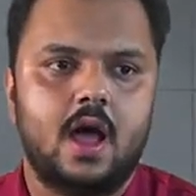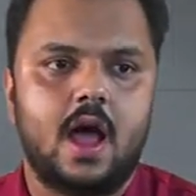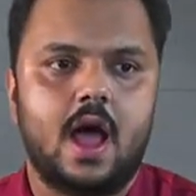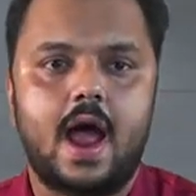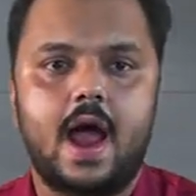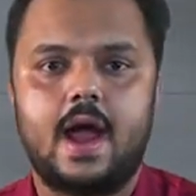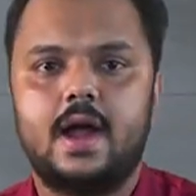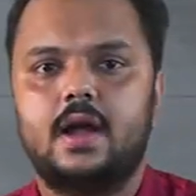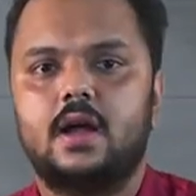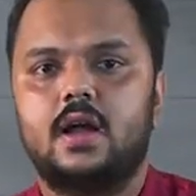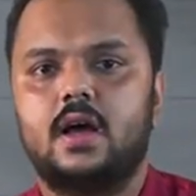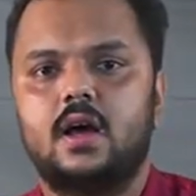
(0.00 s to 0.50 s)

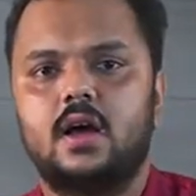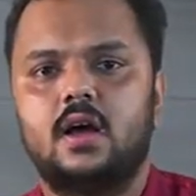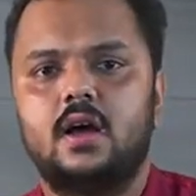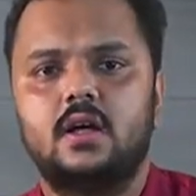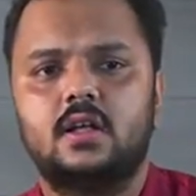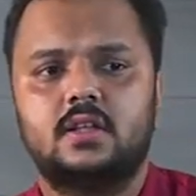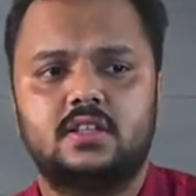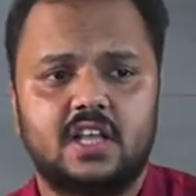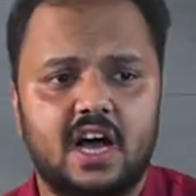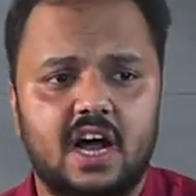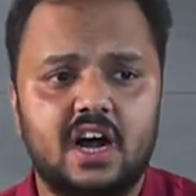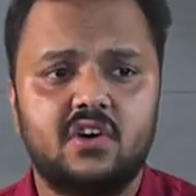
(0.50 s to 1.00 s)
And
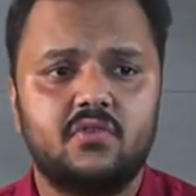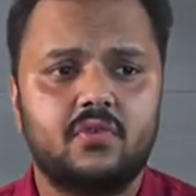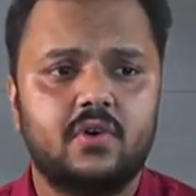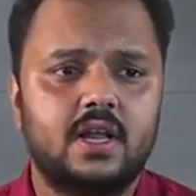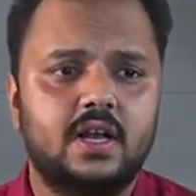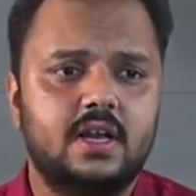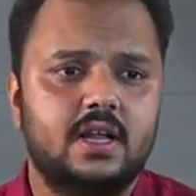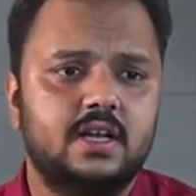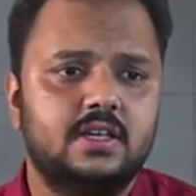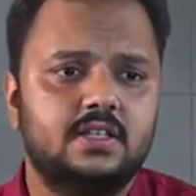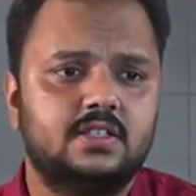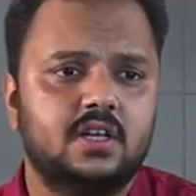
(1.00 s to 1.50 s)
third
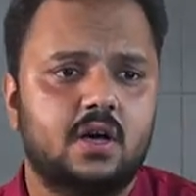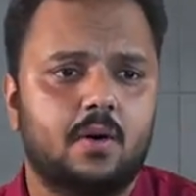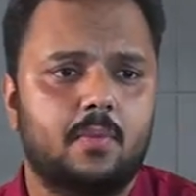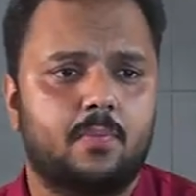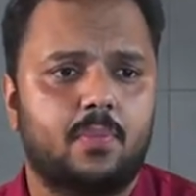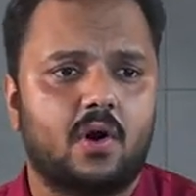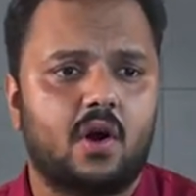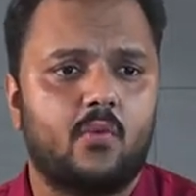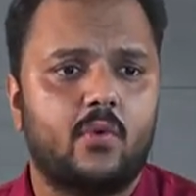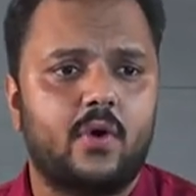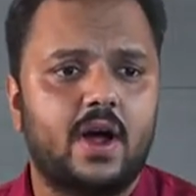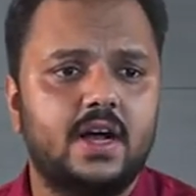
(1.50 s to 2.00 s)
one is
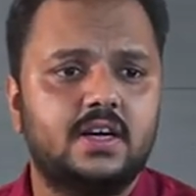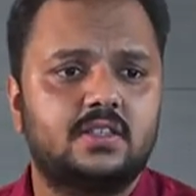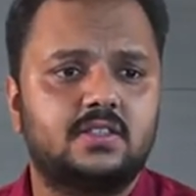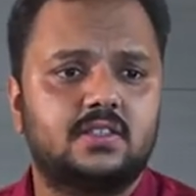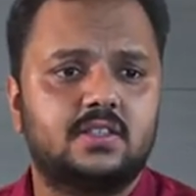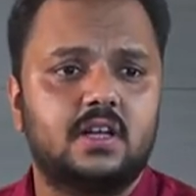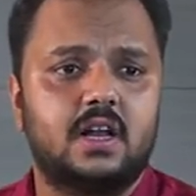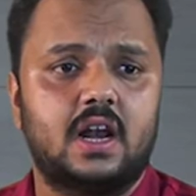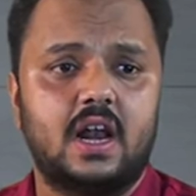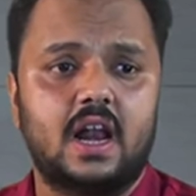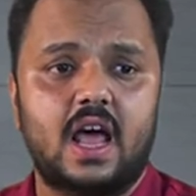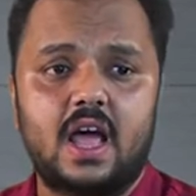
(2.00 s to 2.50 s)
provides
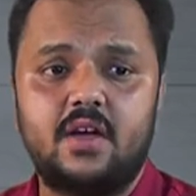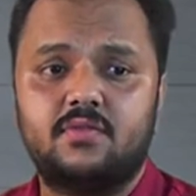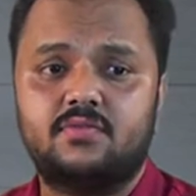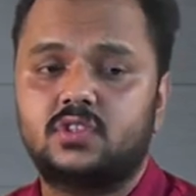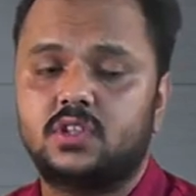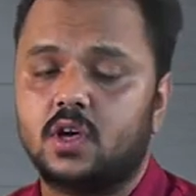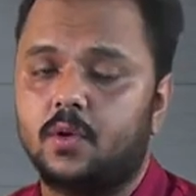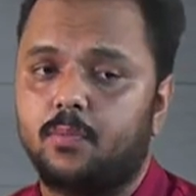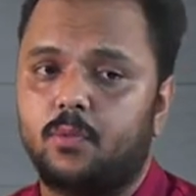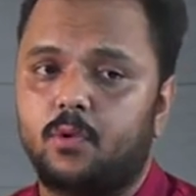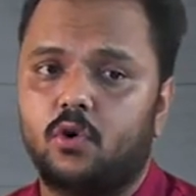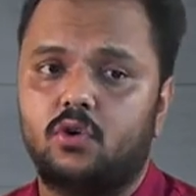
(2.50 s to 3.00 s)
life
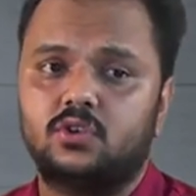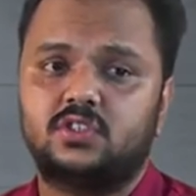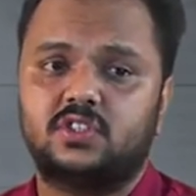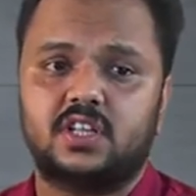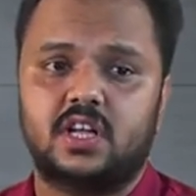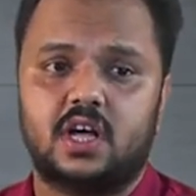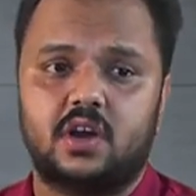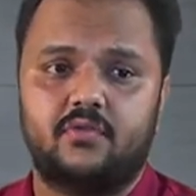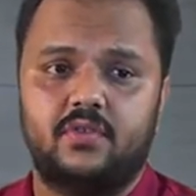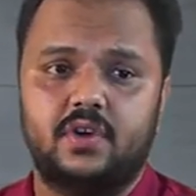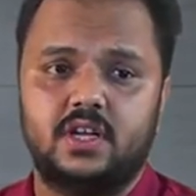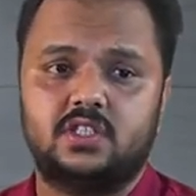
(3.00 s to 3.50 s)
support
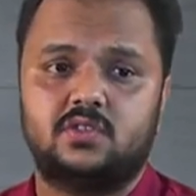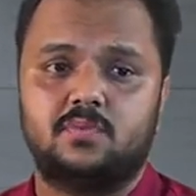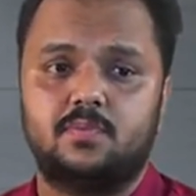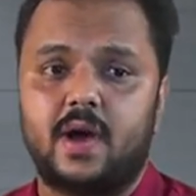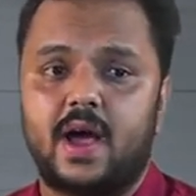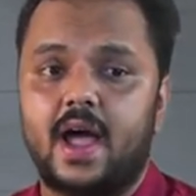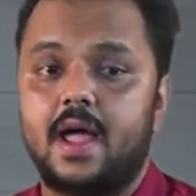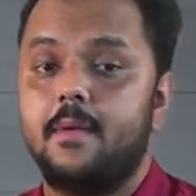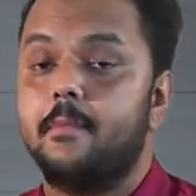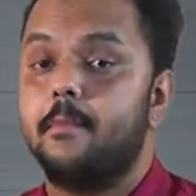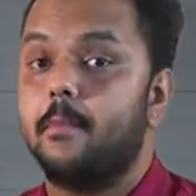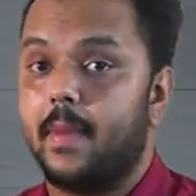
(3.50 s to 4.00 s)
service
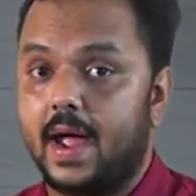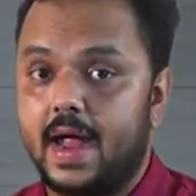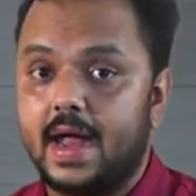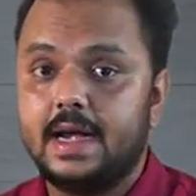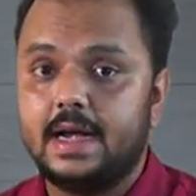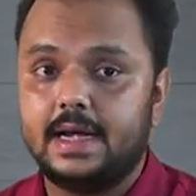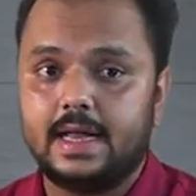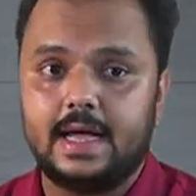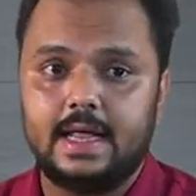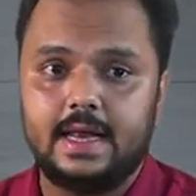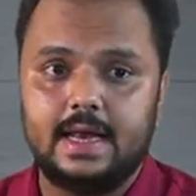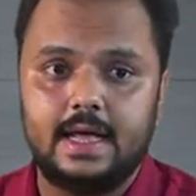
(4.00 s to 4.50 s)
by
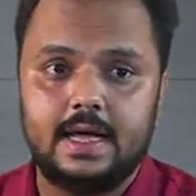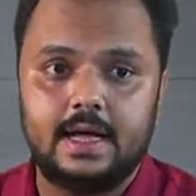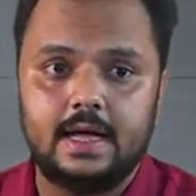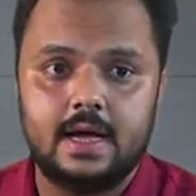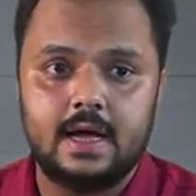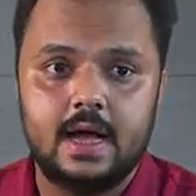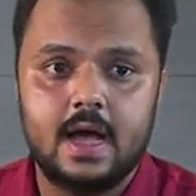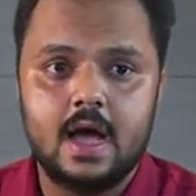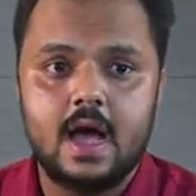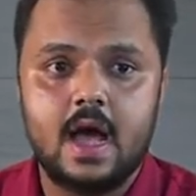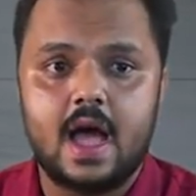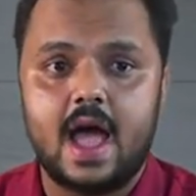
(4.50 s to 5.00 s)

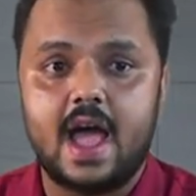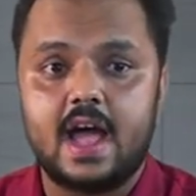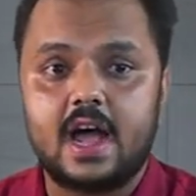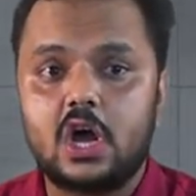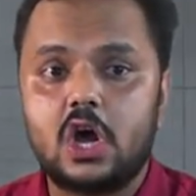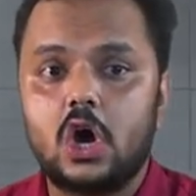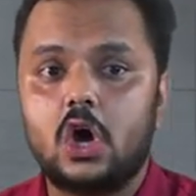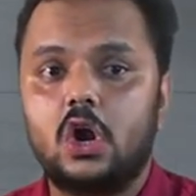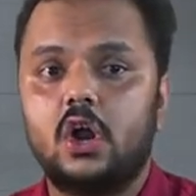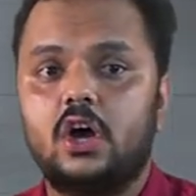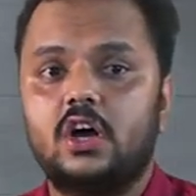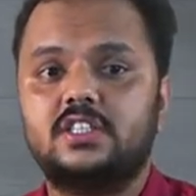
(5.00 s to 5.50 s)
maintaining
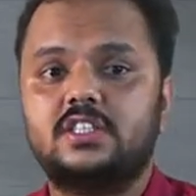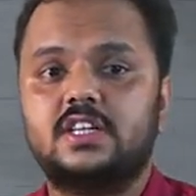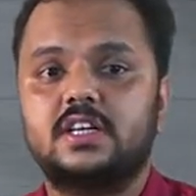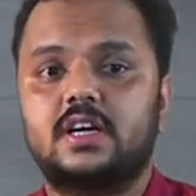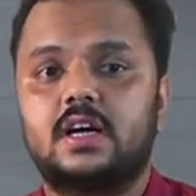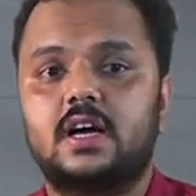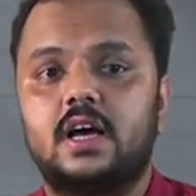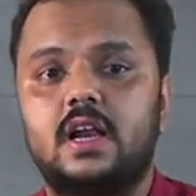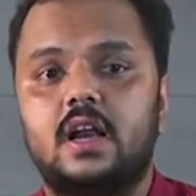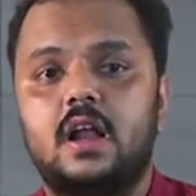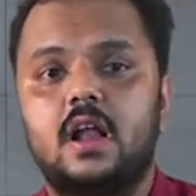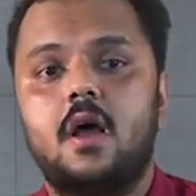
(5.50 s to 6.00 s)

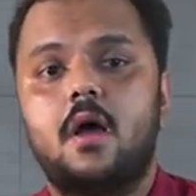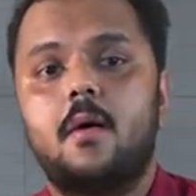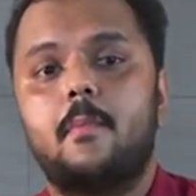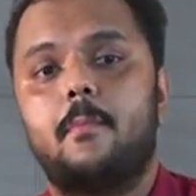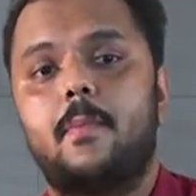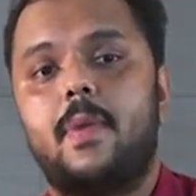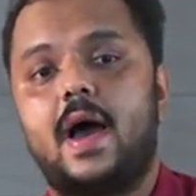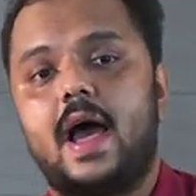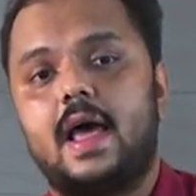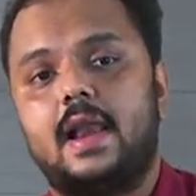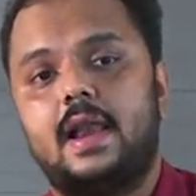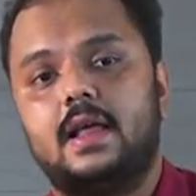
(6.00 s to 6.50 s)
ecological
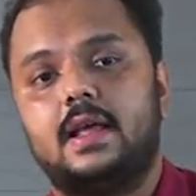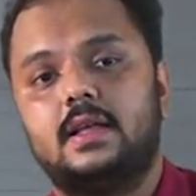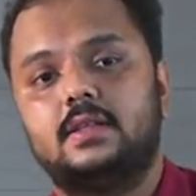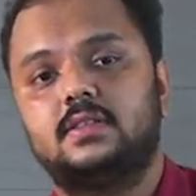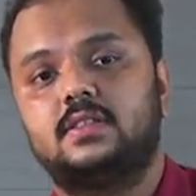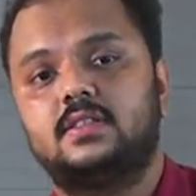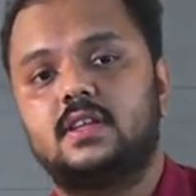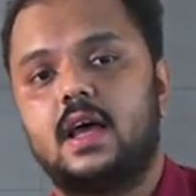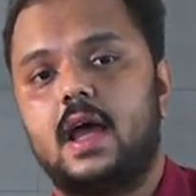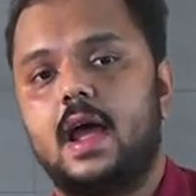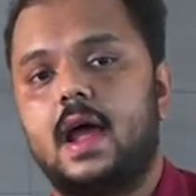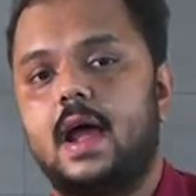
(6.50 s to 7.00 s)

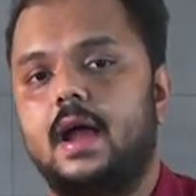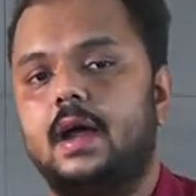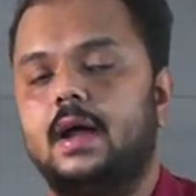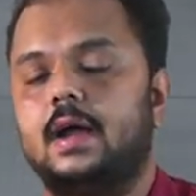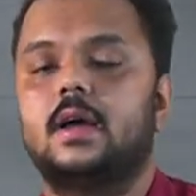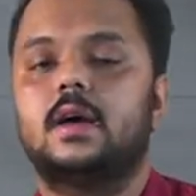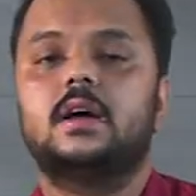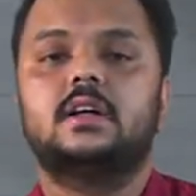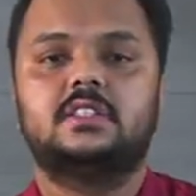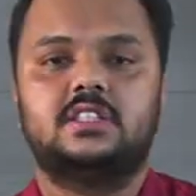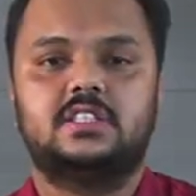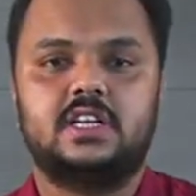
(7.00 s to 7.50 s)
balance
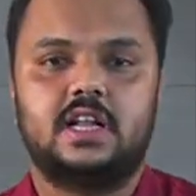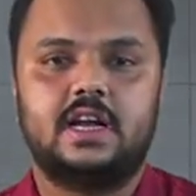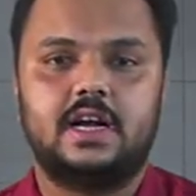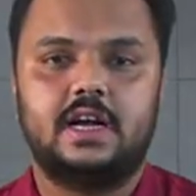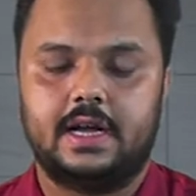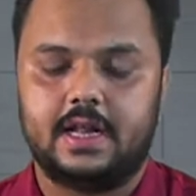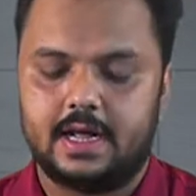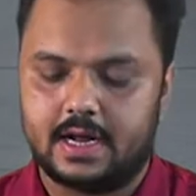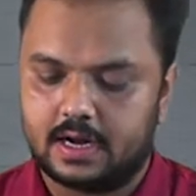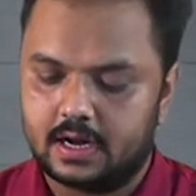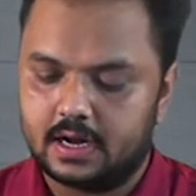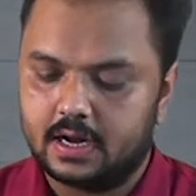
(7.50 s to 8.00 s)
and
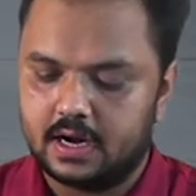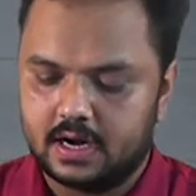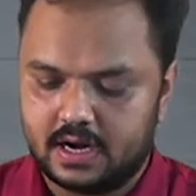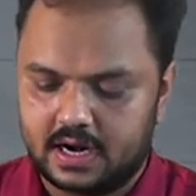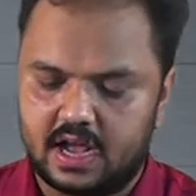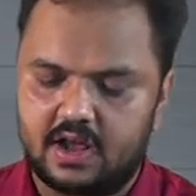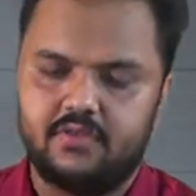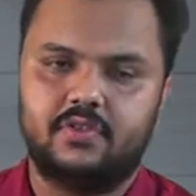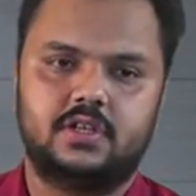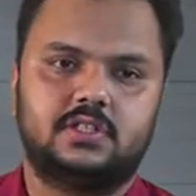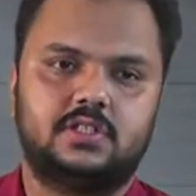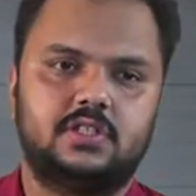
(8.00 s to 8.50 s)
genetic
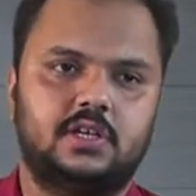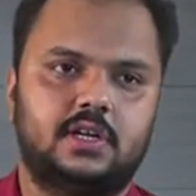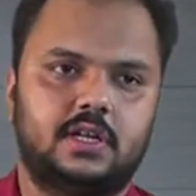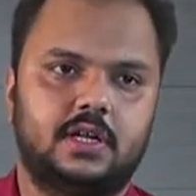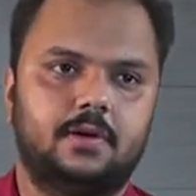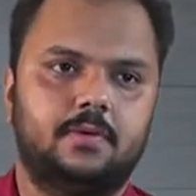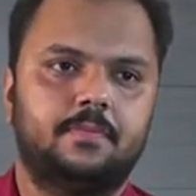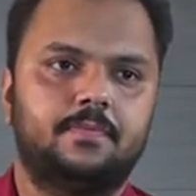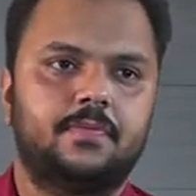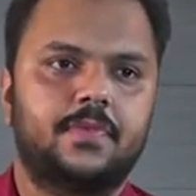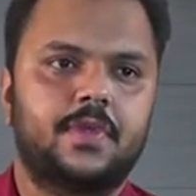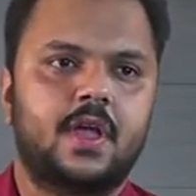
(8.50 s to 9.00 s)

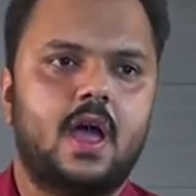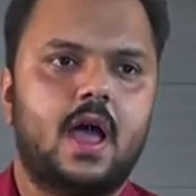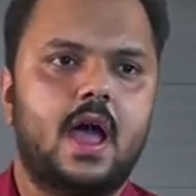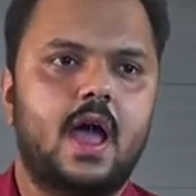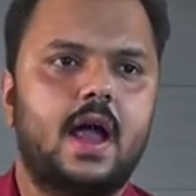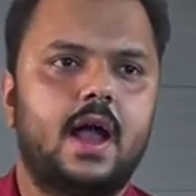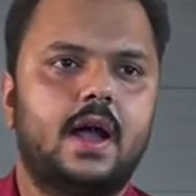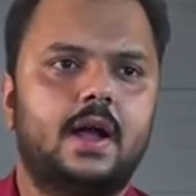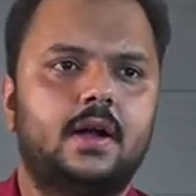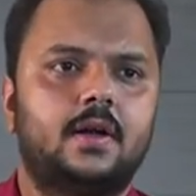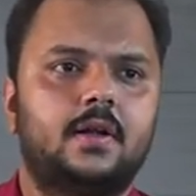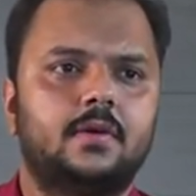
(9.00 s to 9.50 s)
diversity.
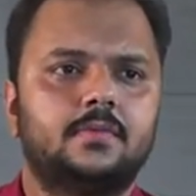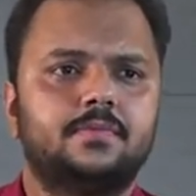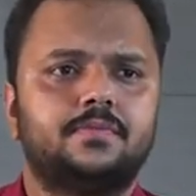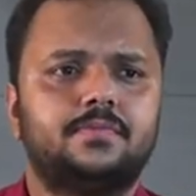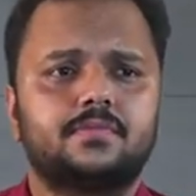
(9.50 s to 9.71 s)
And